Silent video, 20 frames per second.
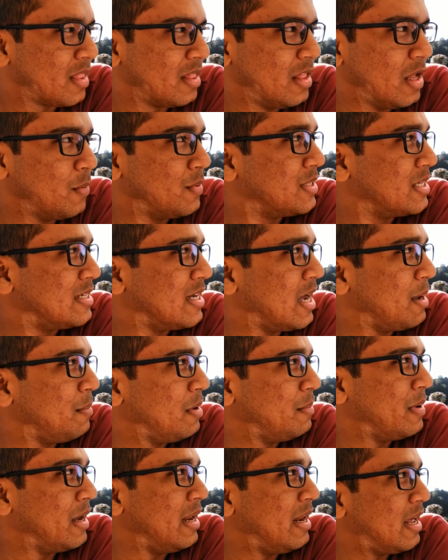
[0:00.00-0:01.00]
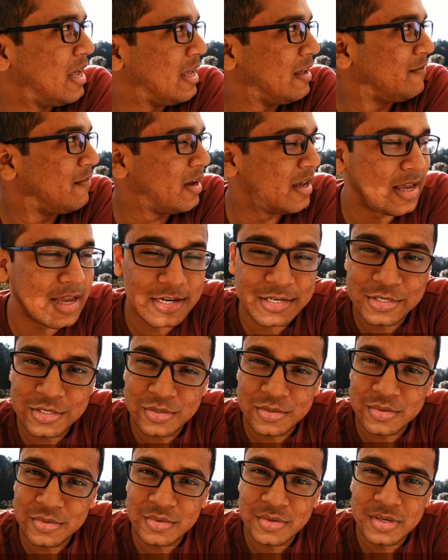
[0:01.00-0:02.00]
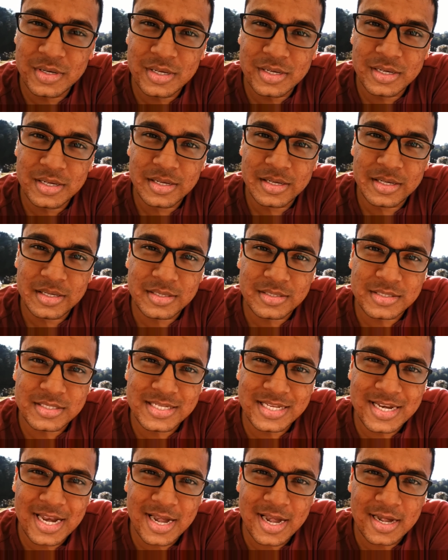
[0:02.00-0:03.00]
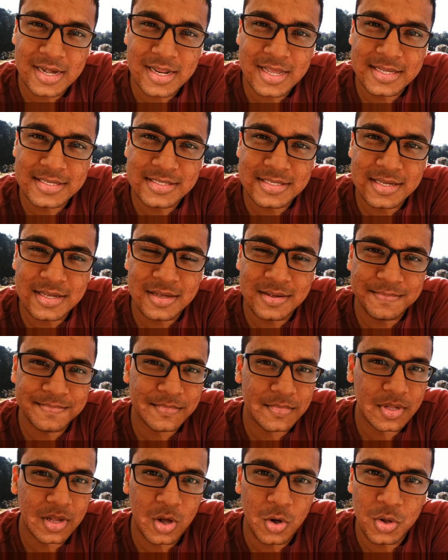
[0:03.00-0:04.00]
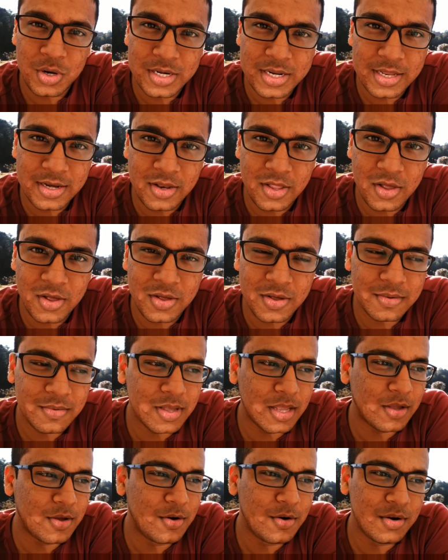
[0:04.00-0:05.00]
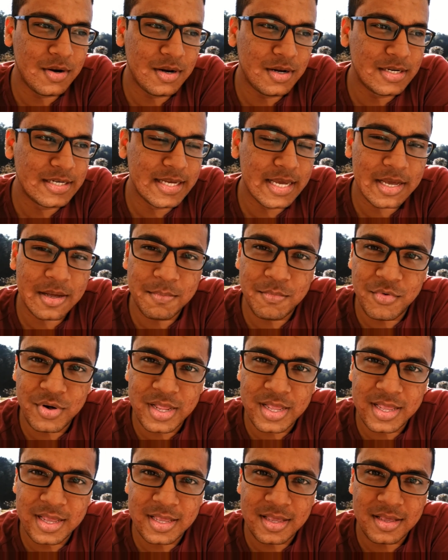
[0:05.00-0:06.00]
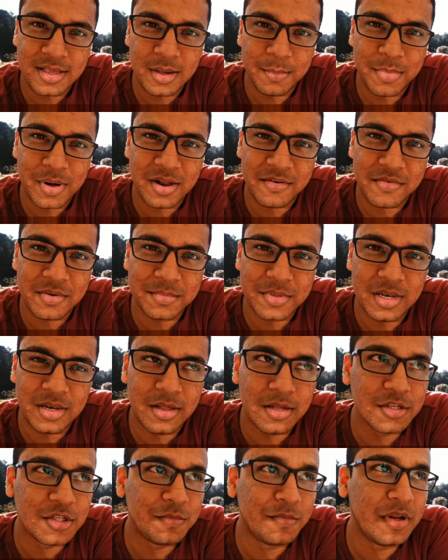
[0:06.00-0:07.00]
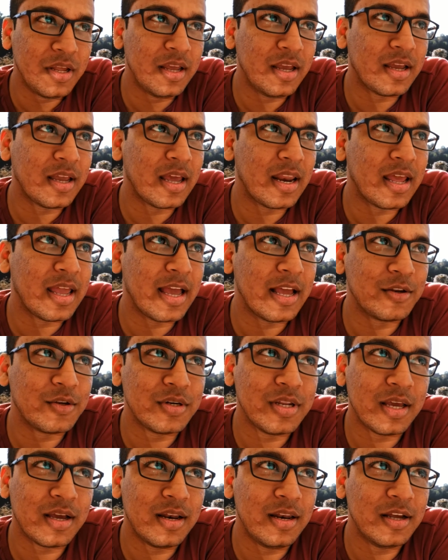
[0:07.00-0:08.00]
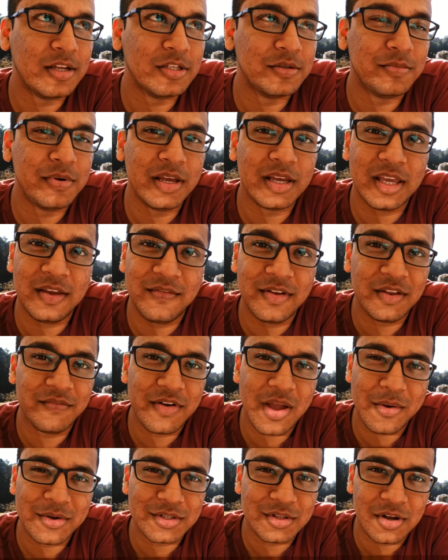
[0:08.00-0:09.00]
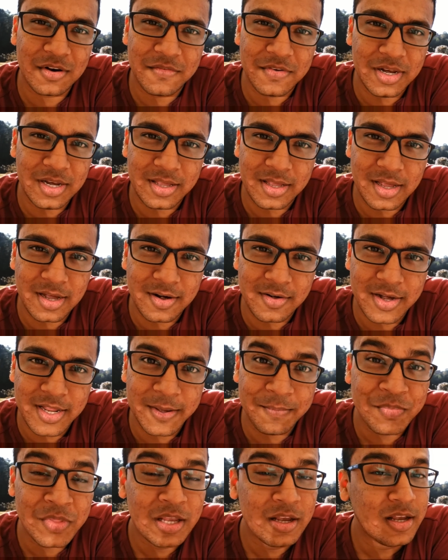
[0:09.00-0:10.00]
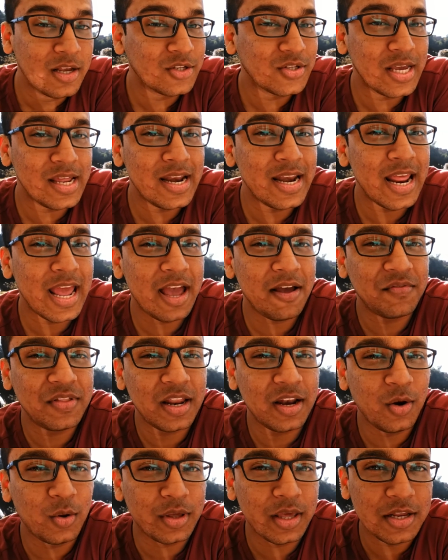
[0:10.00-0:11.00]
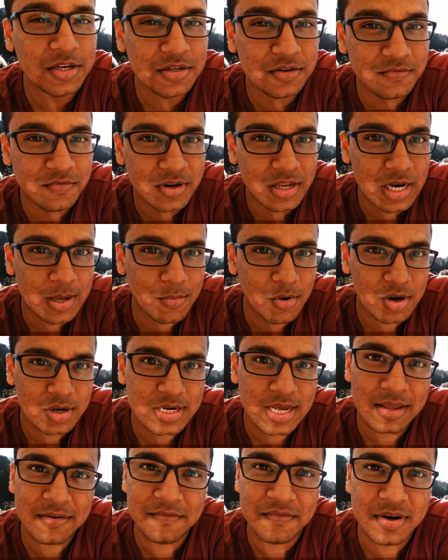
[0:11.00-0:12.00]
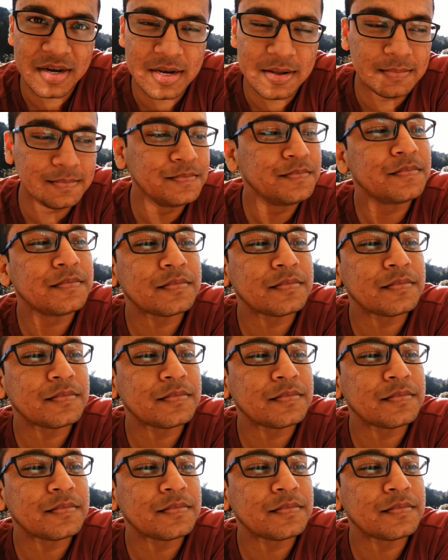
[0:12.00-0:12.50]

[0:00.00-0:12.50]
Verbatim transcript: there was a time in my life I had to sit at a desk all day long. I couldn't take a break apart from the lunch break, and I had to take a lunch break even if I was not feeling hungry. So I didn't have that location freedom or time freedom.